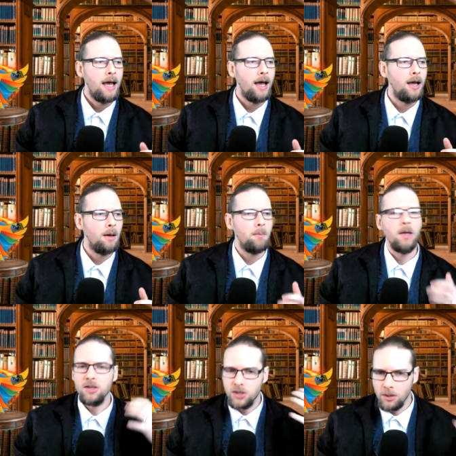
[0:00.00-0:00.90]
um,
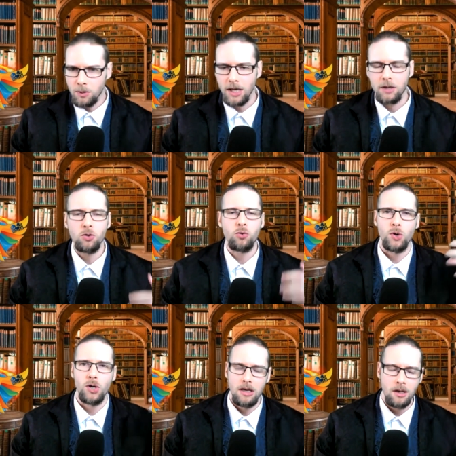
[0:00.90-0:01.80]
and the same with Daniel
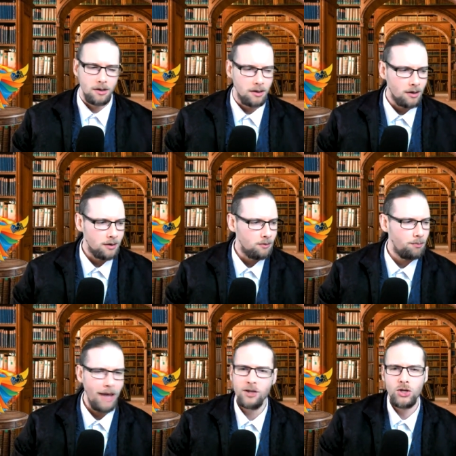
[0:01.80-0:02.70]
Craig and
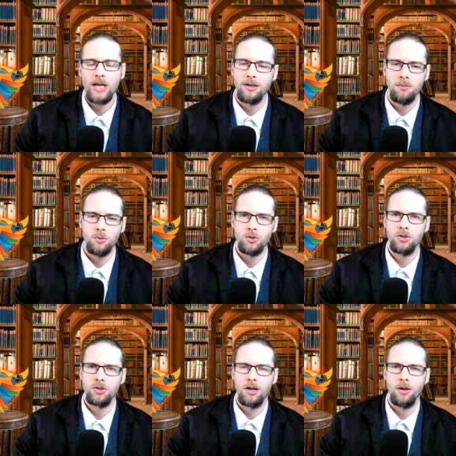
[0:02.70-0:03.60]
and Patch
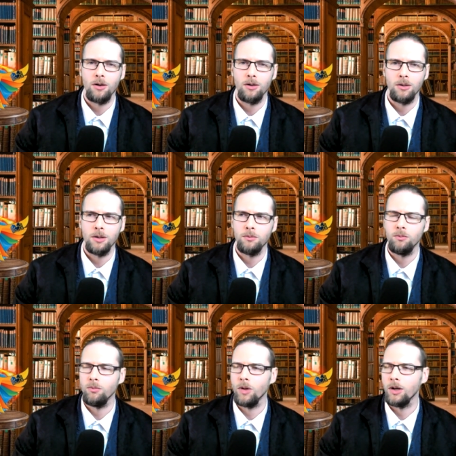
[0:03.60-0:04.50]
Adams uh,
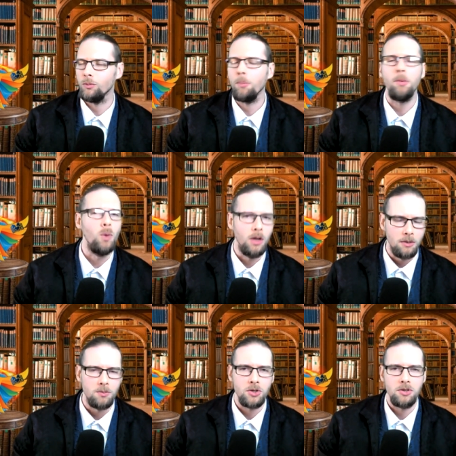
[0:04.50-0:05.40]
and uh, Robin
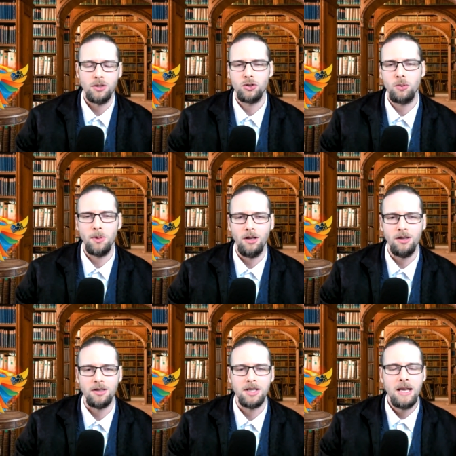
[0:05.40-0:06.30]
Williams and and so many
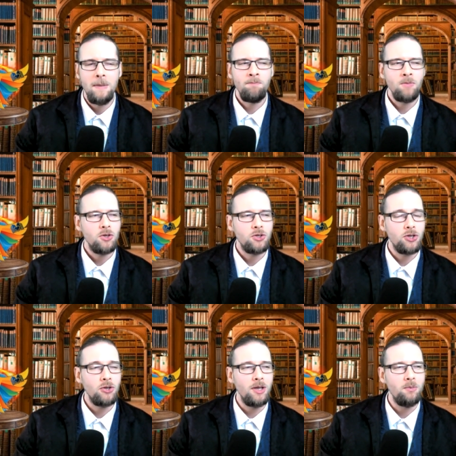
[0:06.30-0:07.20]
others.
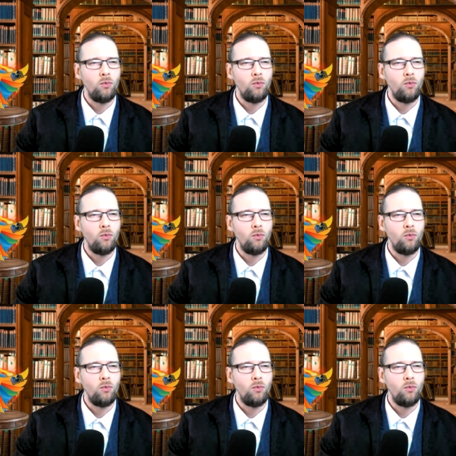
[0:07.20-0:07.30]
So it